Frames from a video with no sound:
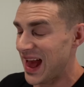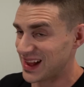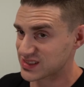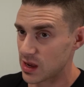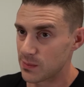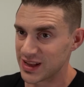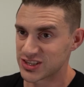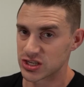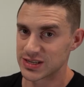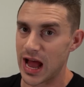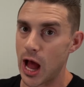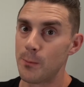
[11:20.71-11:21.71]
as I
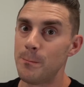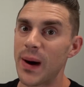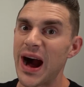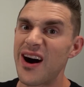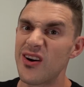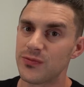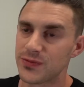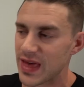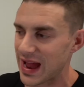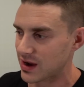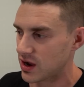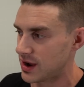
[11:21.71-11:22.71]
mentioned, above
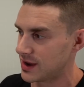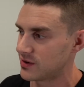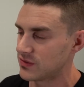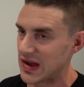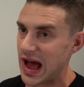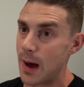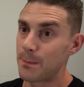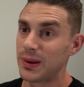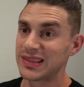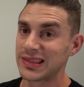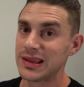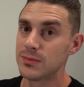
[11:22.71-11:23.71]
that kind of
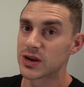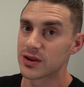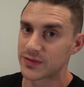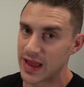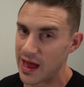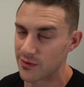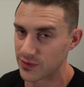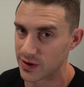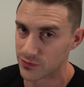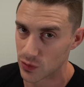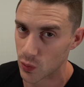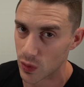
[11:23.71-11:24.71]
upper limit of
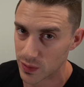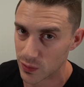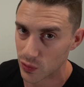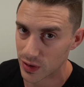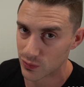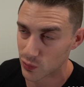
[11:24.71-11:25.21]
caffeine from what we want,